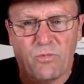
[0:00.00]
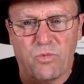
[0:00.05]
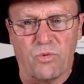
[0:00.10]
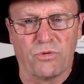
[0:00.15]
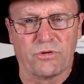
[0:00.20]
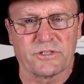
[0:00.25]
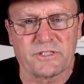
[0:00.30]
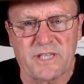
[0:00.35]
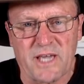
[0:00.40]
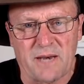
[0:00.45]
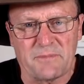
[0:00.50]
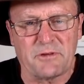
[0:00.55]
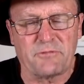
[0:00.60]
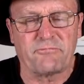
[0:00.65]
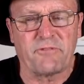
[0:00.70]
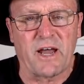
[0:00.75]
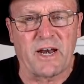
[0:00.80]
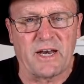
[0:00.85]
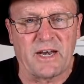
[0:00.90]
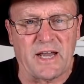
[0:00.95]
Water's going to be
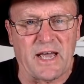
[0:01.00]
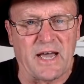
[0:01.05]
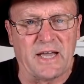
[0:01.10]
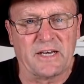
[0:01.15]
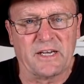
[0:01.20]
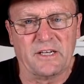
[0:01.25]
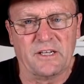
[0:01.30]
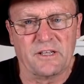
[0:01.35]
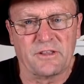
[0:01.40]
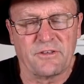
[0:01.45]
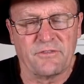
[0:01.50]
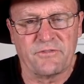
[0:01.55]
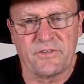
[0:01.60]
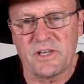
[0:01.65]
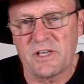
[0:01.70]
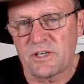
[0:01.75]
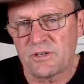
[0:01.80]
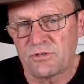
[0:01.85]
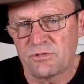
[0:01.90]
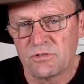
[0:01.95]
running underneath your
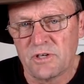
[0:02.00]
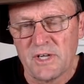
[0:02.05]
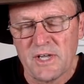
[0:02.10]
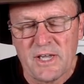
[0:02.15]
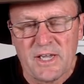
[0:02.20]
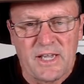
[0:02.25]
vehicle,